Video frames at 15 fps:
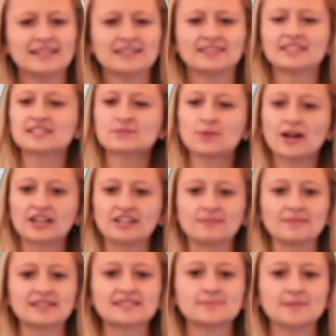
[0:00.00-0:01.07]
This water
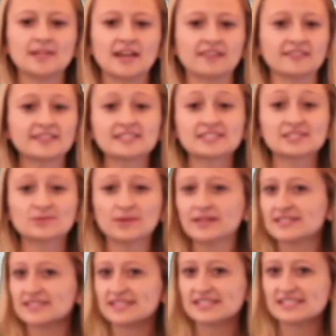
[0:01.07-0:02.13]
must be at least
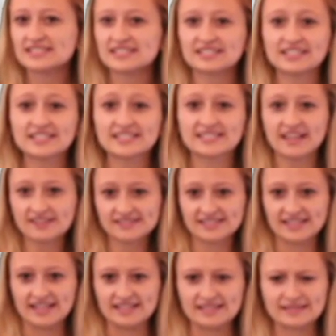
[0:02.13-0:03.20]
26 degrees
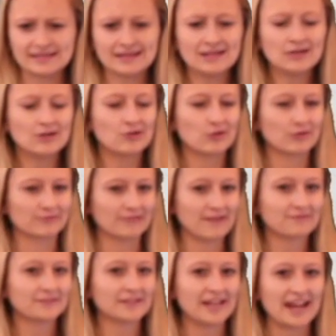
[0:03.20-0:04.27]
Celsius or
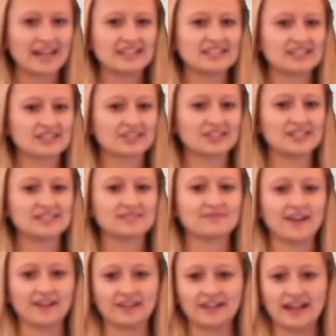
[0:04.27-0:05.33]
roughly 80 degrees
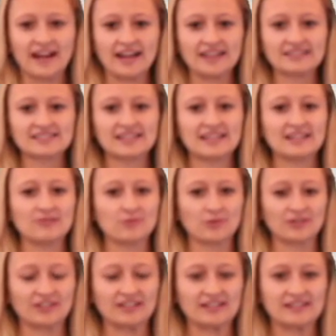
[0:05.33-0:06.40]
Fahrenheit in
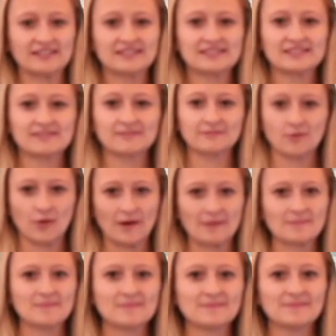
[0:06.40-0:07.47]
order to form.